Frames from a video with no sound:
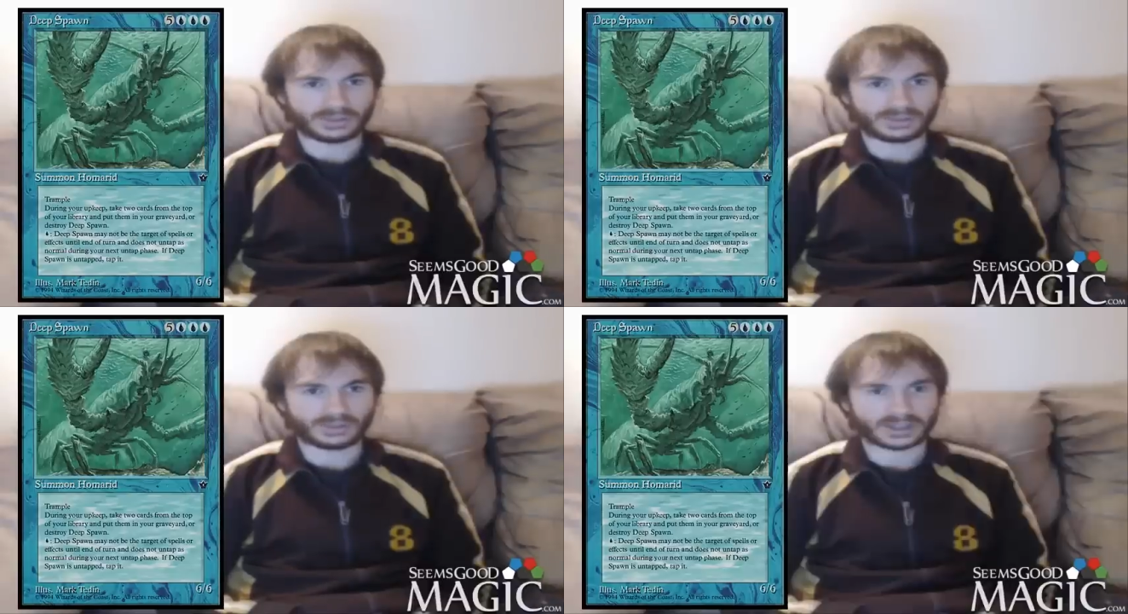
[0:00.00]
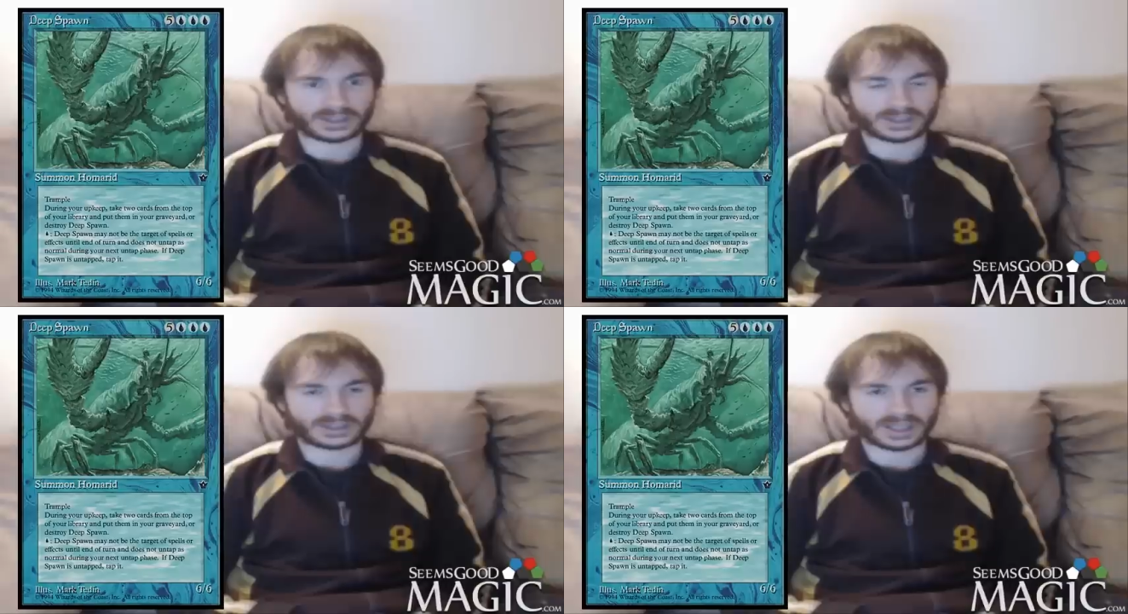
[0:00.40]

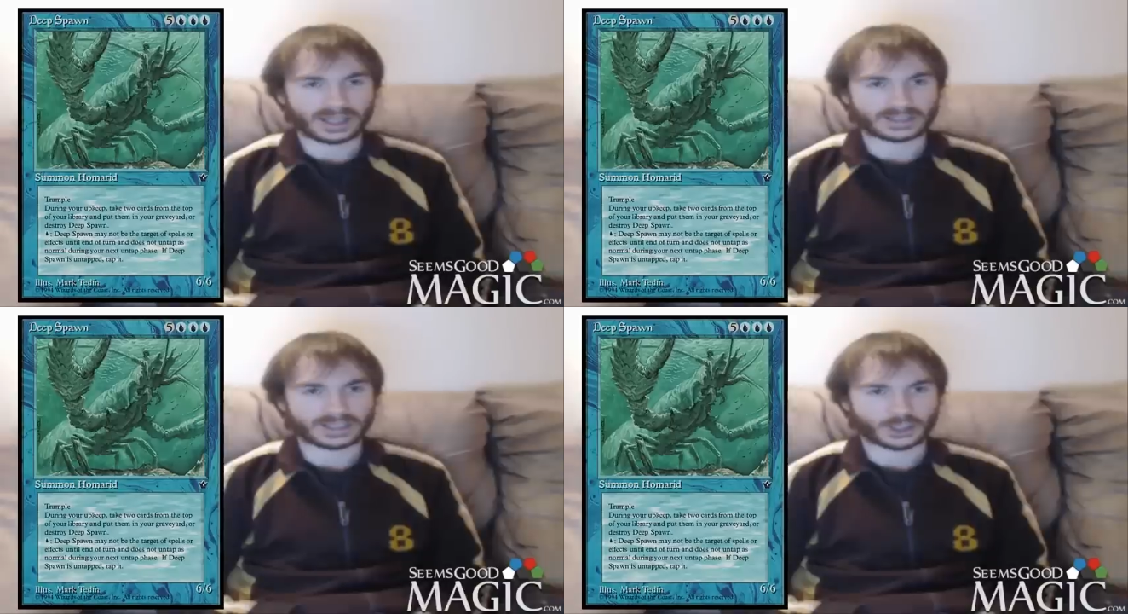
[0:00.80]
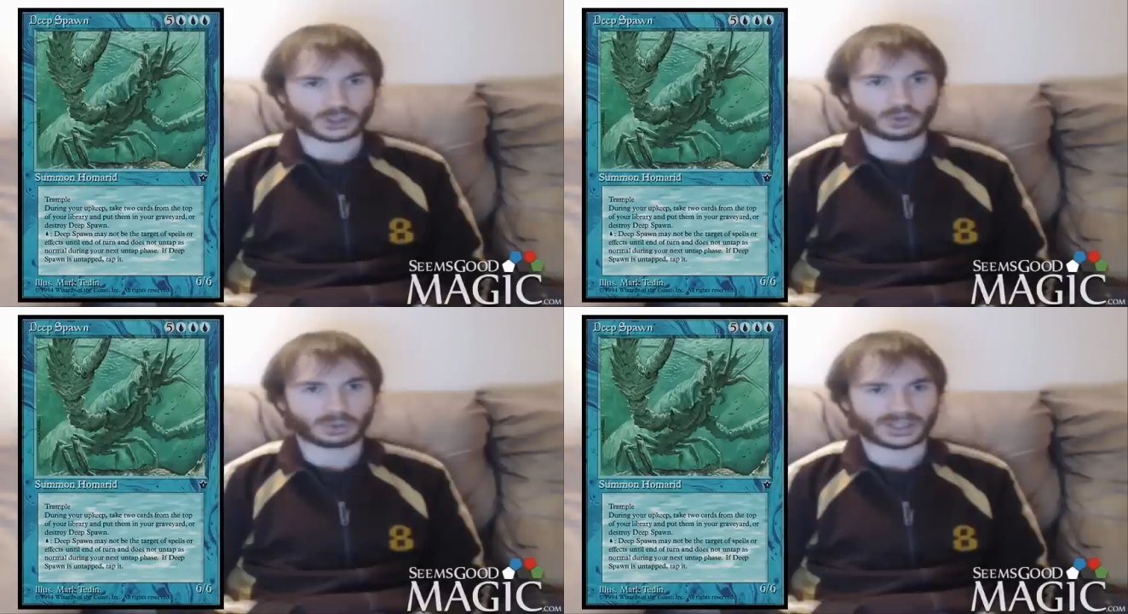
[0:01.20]
favorites, and it had such a
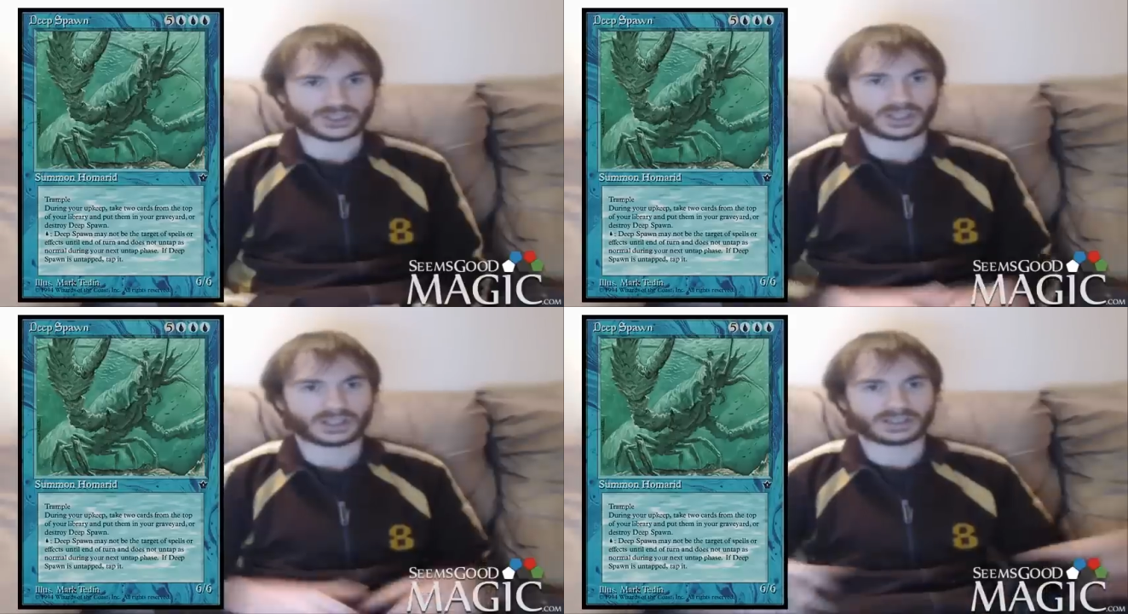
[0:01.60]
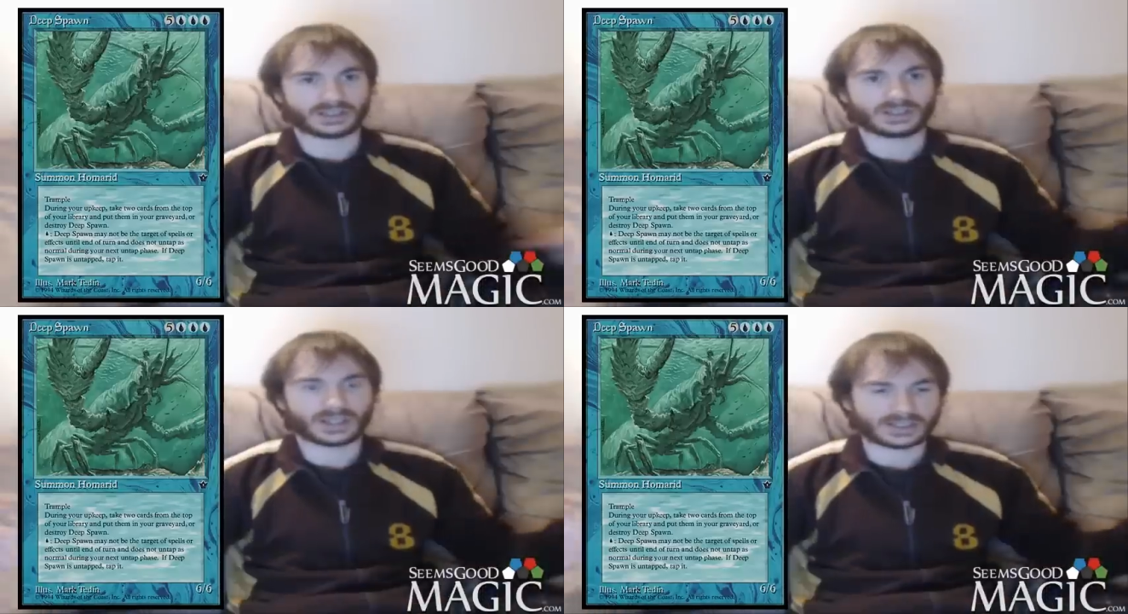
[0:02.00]
cool picture because
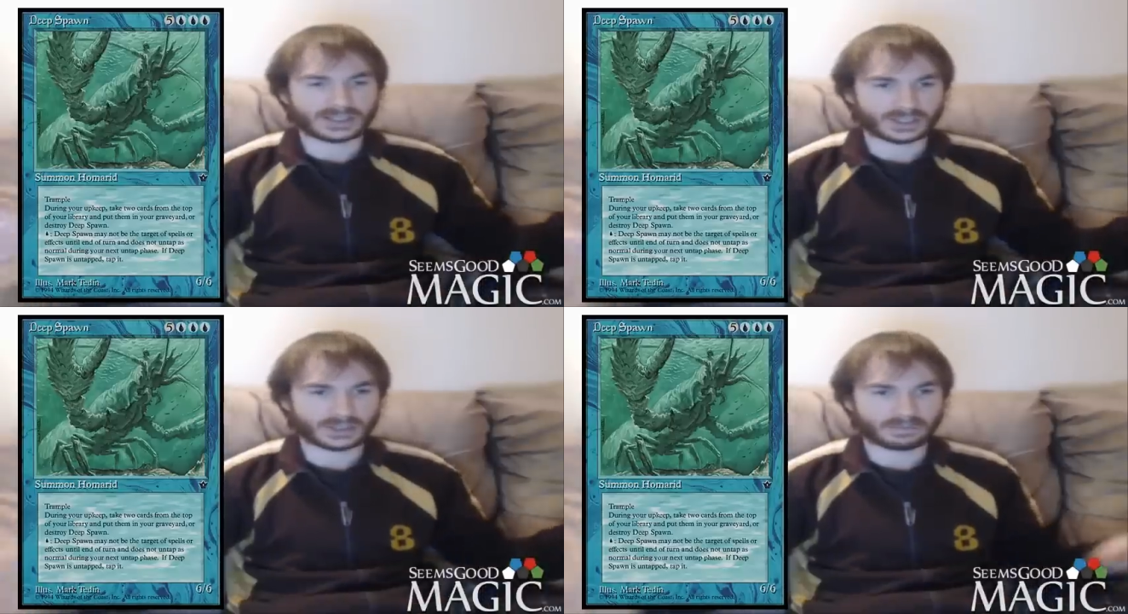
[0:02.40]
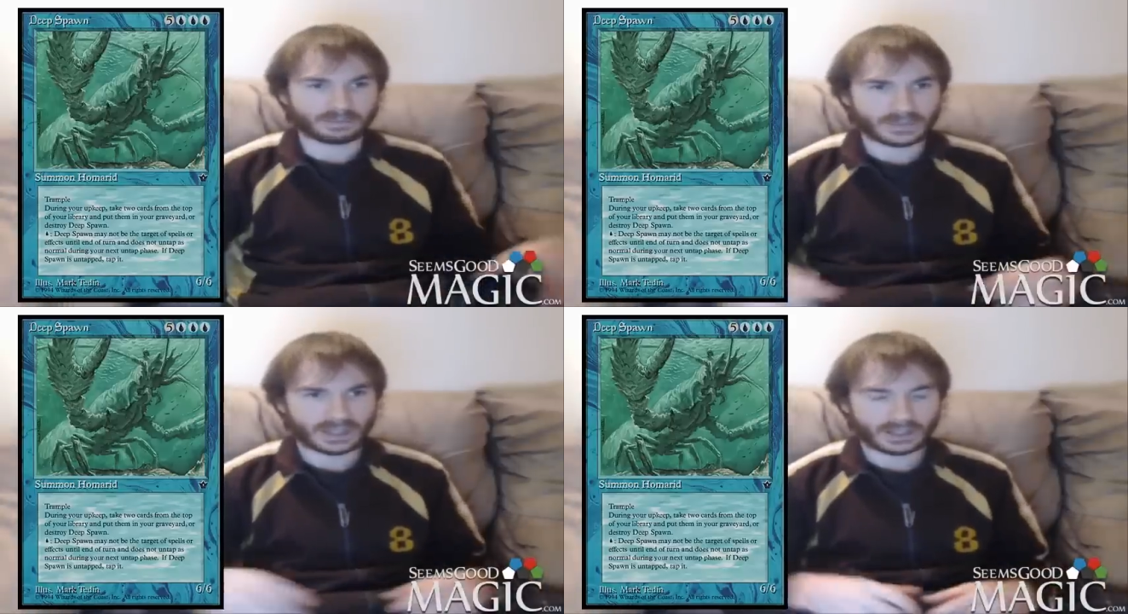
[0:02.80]
it looked like such a
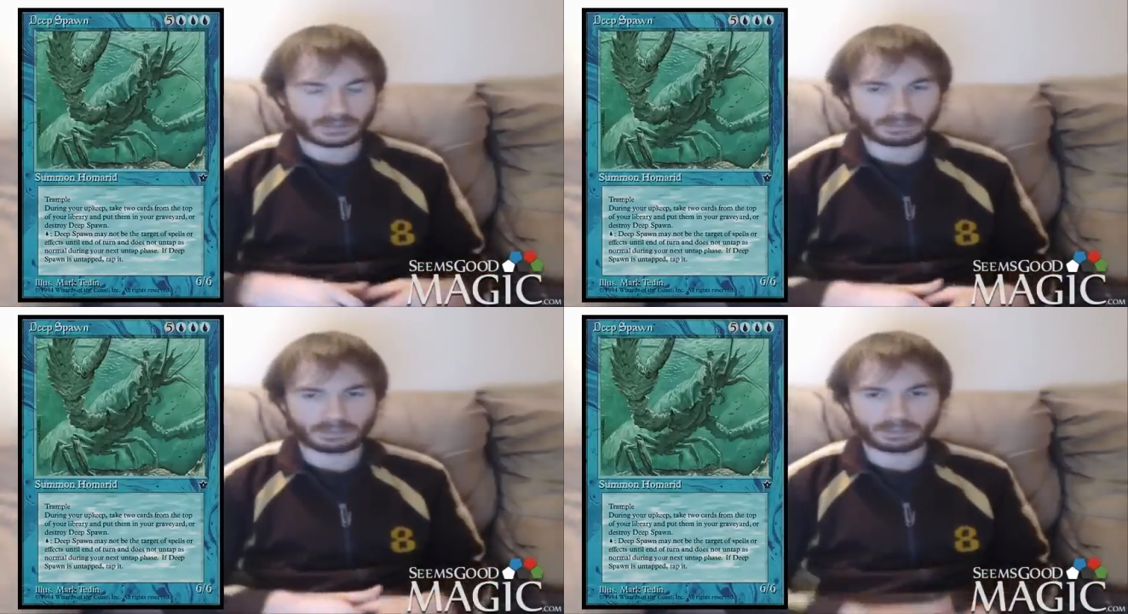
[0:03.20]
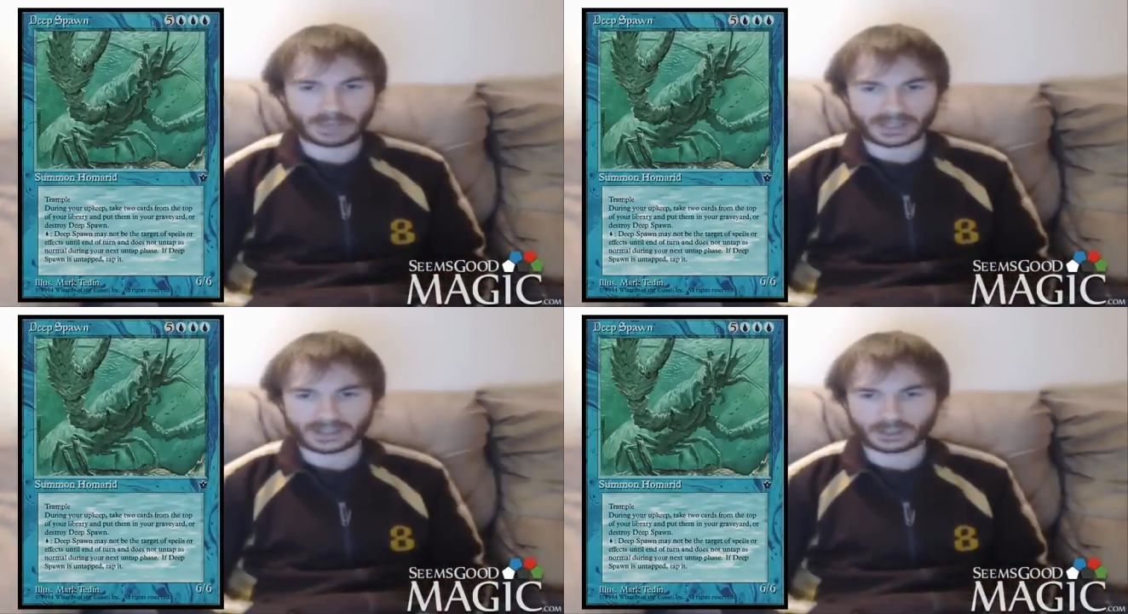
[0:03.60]

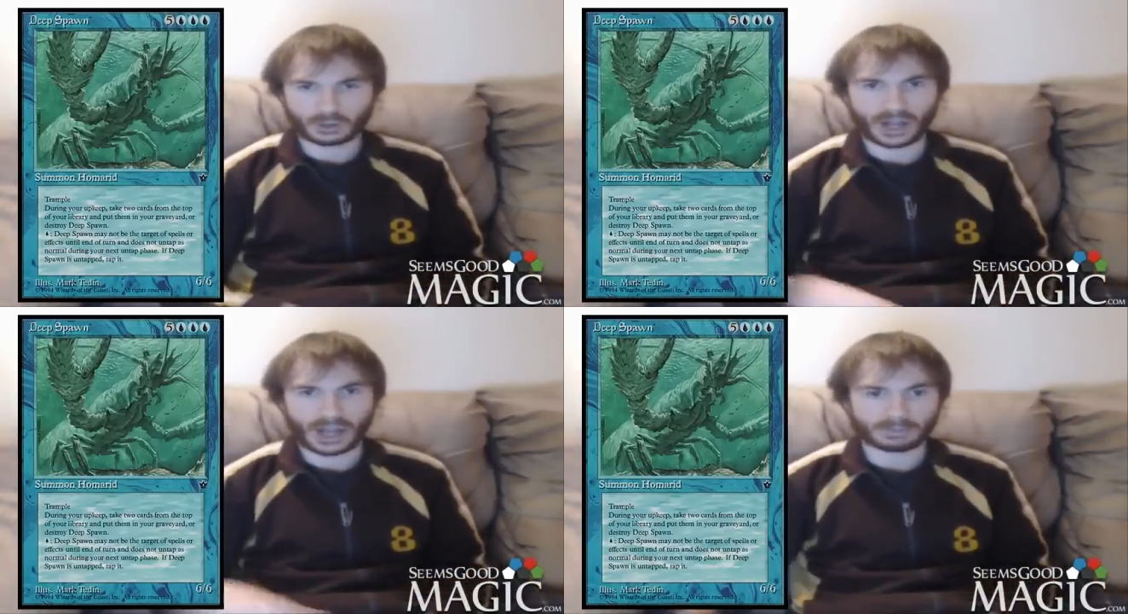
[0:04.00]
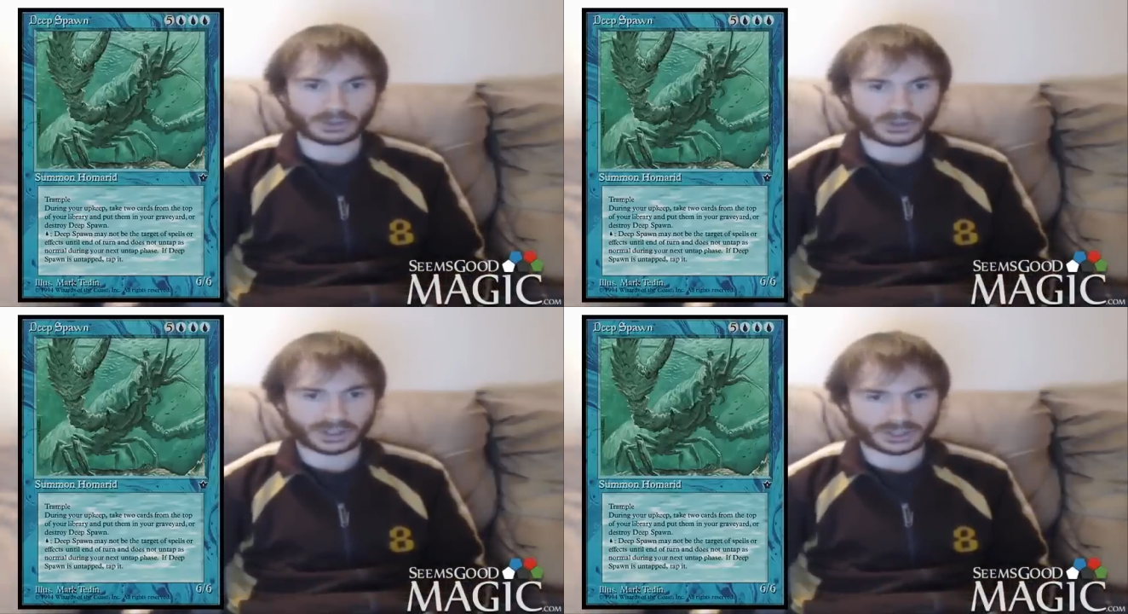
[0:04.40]
big
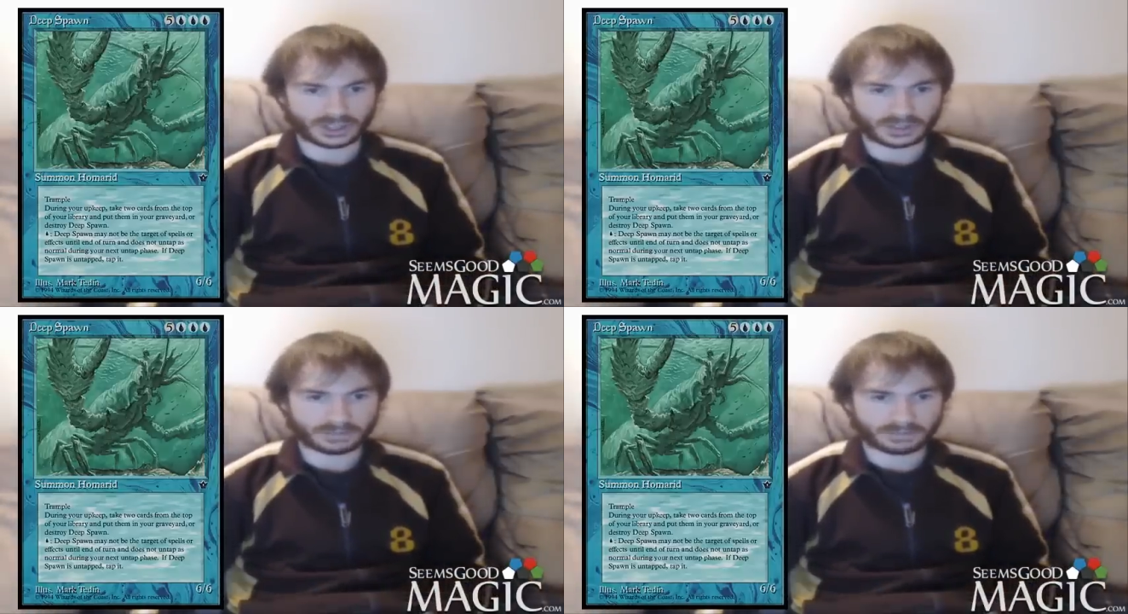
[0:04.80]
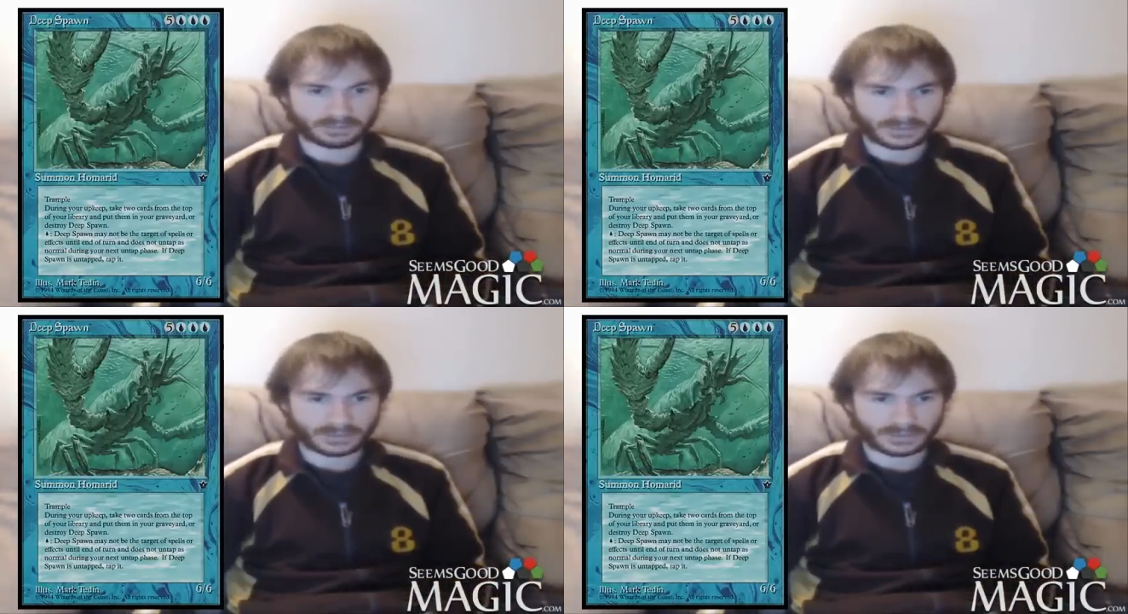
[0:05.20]
crab creature.